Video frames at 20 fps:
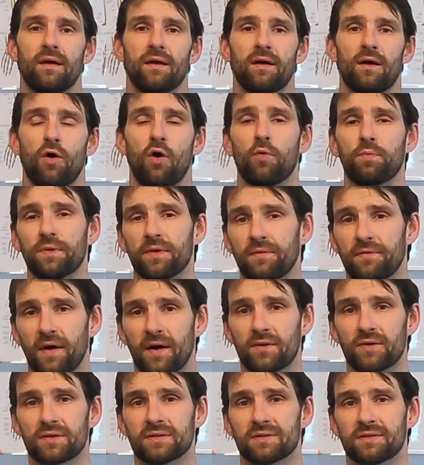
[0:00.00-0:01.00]
I hope you
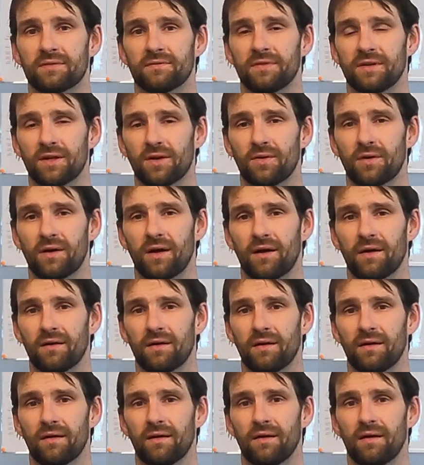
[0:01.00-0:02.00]
found this video
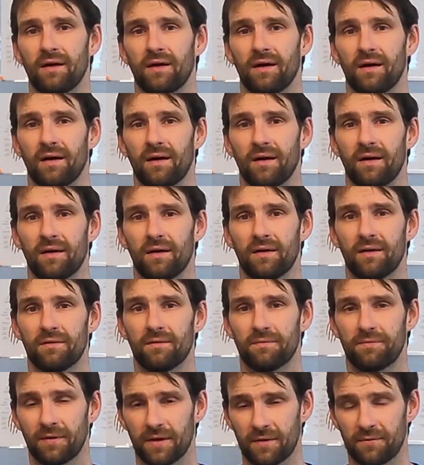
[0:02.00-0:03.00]

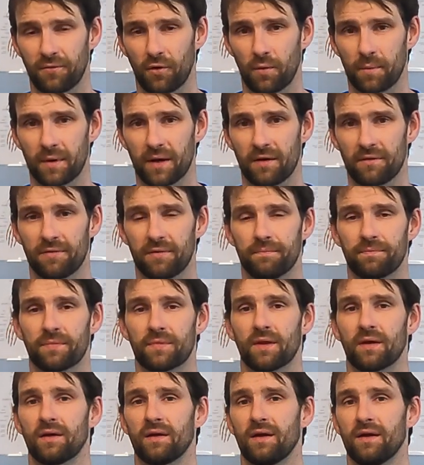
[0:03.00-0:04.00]
informative.
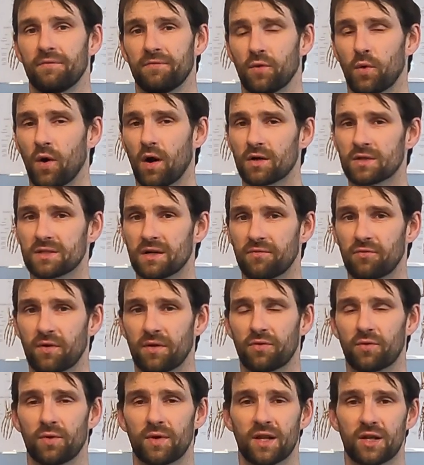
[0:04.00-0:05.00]
If you are
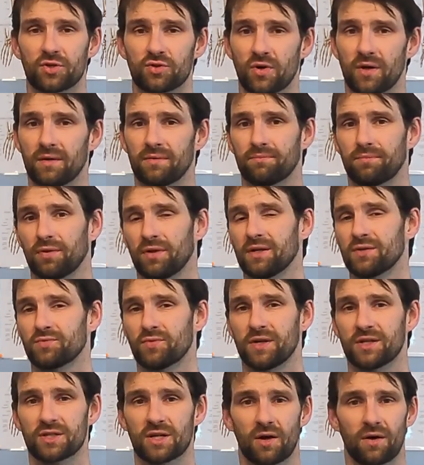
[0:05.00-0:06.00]
suffering through an injury, please
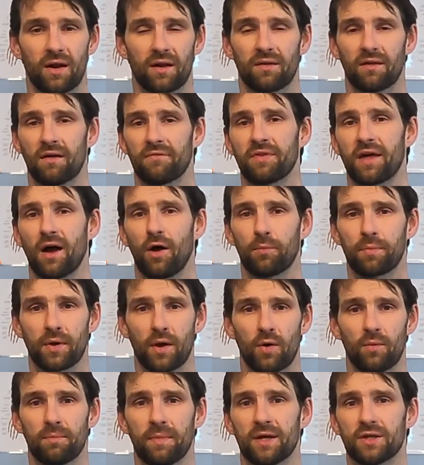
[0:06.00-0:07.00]
reach out. I'd love to help
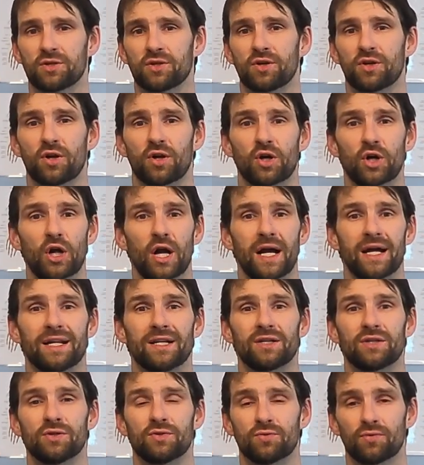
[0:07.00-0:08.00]
you out. Make sure you're
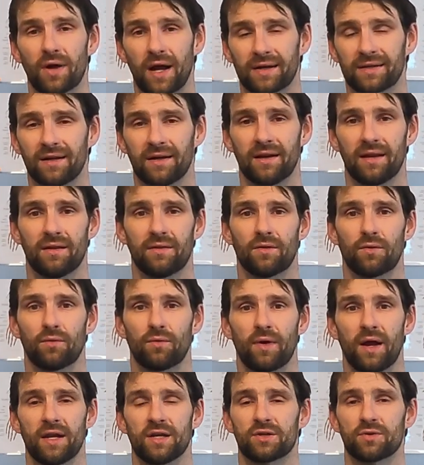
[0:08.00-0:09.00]
directed in the
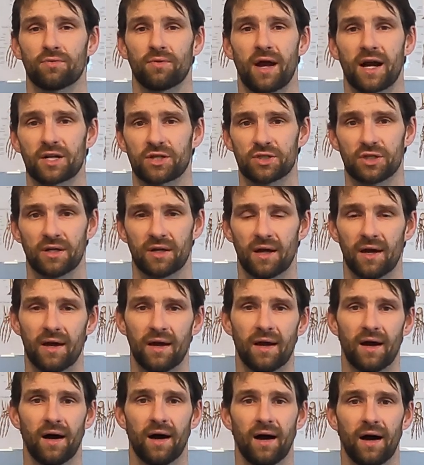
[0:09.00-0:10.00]
right direction.
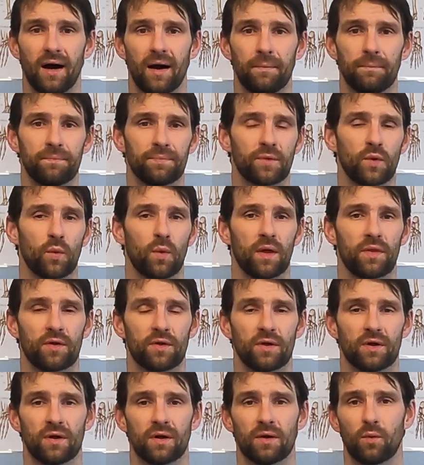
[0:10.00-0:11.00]
No
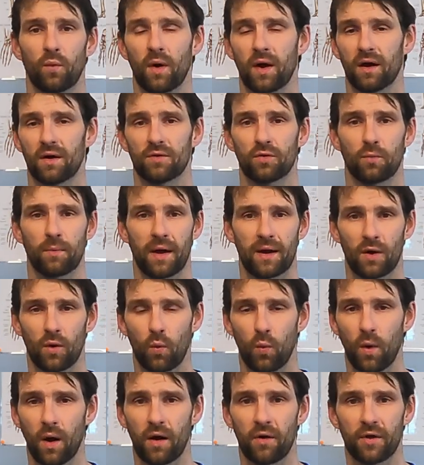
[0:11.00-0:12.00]
matter
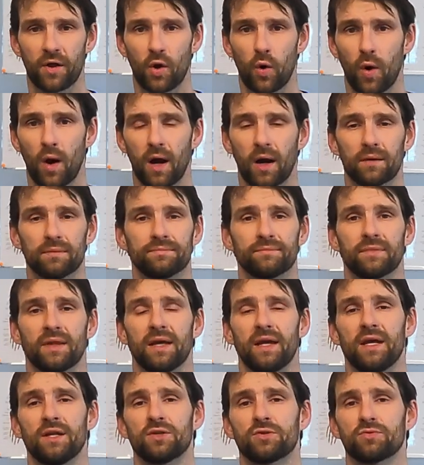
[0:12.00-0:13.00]
where you are,
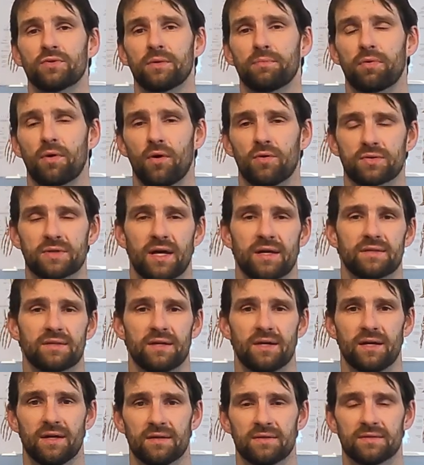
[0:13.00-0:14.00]
the injury process
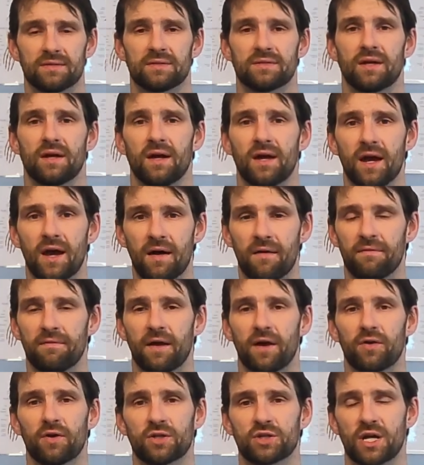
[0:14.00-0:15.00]
is
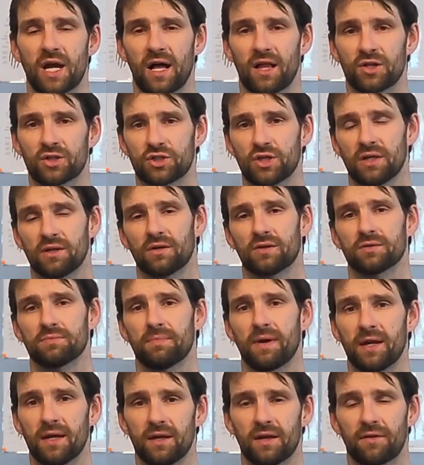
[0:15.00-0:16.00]
very challenging. There's
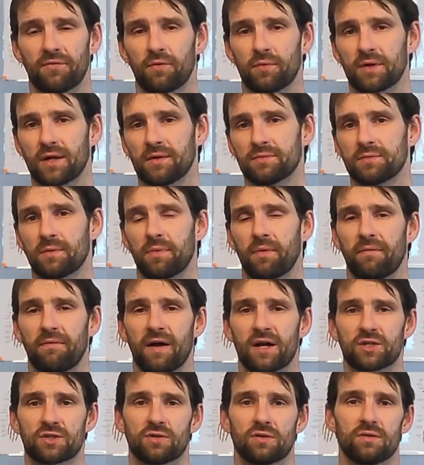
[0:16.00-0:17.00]
many different types of
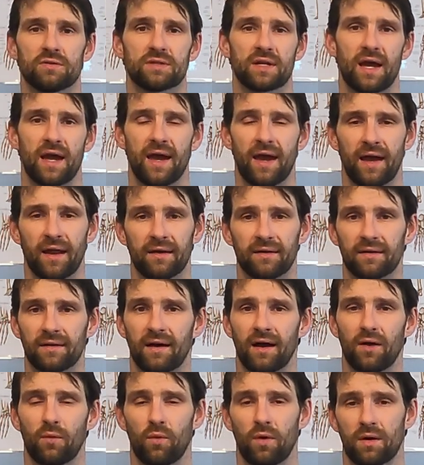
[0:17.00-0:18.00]
professionals, and
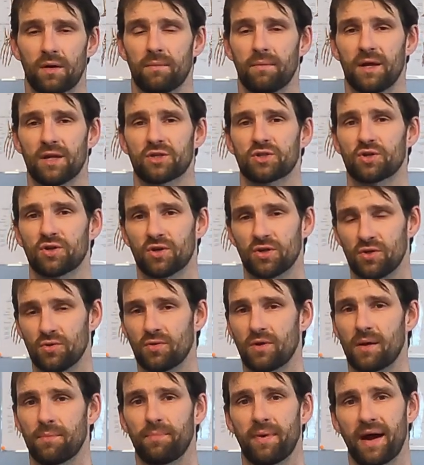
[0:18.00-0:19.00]
I want to make sure
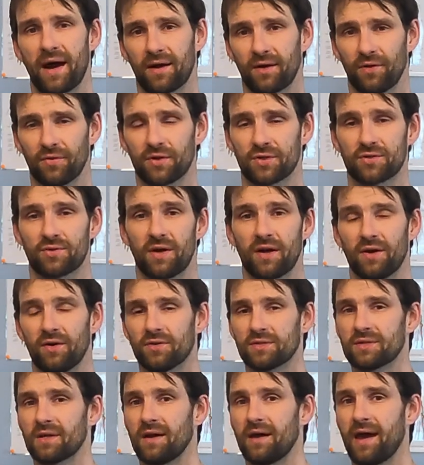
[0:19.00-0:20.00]
you get back on the
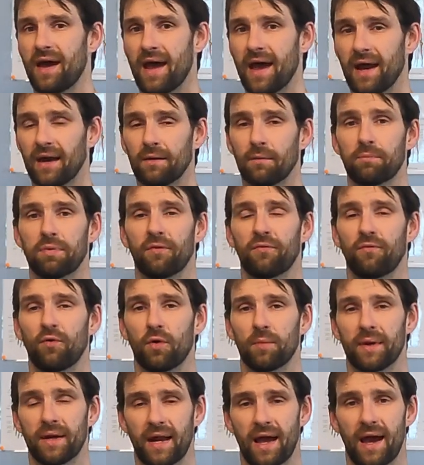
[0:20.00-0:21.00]
trails and
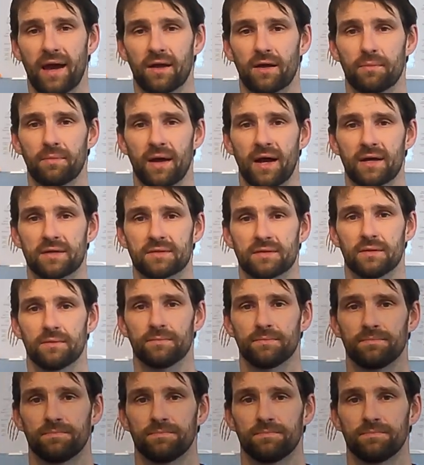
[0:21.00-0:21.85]
performing at your best.